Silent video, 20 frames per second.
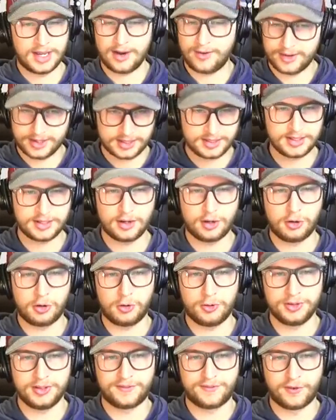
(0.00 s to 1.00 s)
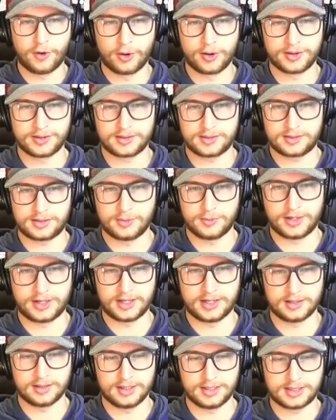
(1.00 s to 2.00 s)
Now I just need to hold the fort so we
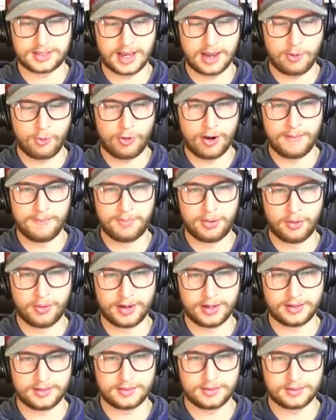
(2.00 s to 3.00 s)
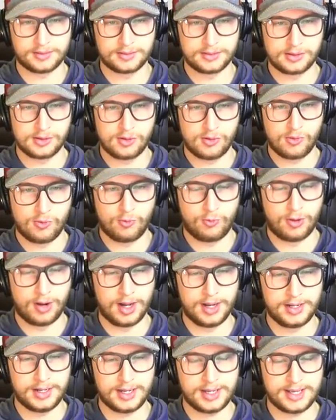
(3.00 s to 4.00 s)
can at least get 1 point.
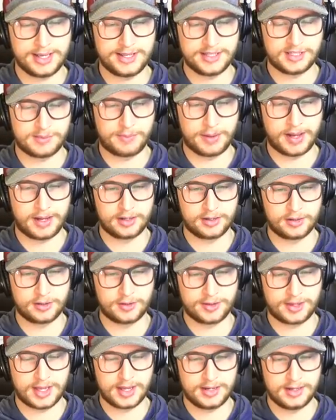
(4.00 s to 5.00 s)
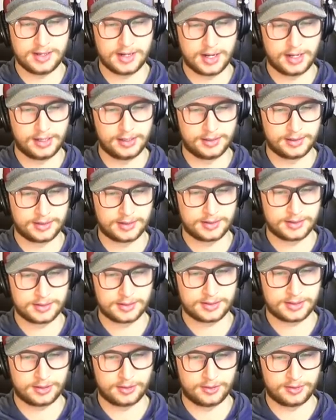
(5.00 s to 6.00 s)
1 is better than none,
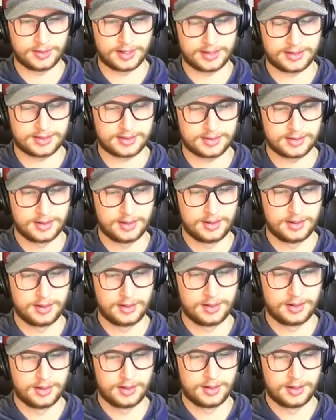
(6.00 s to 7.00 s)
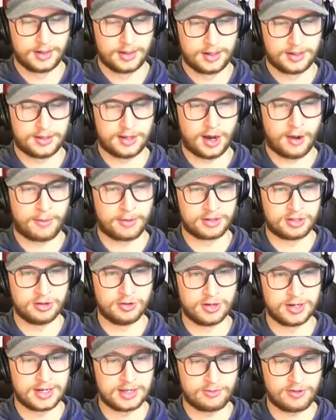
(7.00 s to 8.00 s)
so that's the
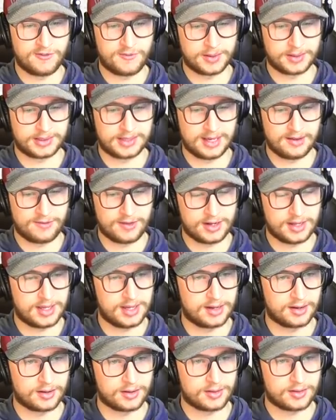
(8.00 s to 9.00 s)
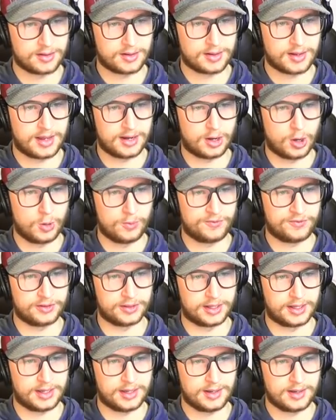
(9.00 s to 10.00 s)
opportunity we've been given here, and
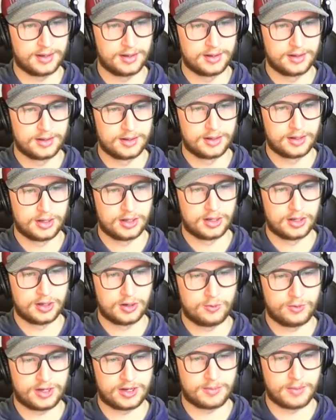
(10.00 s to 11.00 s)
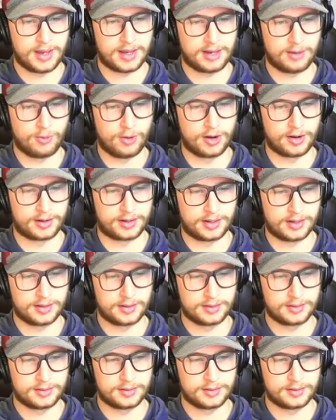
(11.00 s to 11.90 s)
hopefully we can make it work.